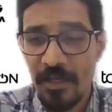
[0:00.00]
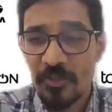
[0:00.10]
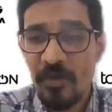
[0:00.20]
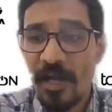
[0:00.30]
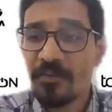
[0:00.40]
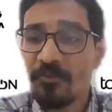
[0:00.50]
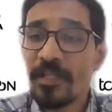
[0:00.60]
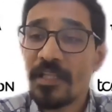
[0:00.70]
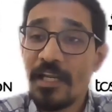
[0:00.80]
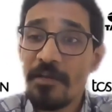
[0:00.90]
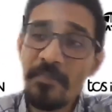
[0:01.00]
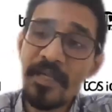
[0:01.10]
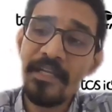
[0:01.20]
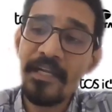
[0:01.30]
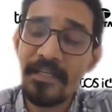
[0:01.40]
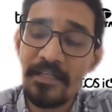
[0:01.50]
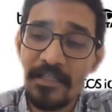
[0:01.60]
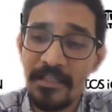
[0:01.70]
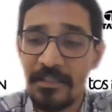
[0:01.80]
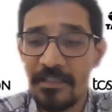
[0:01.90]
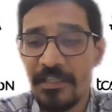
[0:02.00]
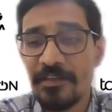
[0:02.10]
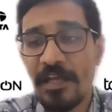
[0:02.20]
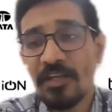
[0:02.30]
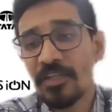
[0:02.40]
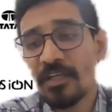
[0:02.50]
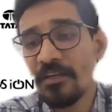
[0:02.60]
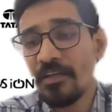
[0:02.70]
So with an immediate intention,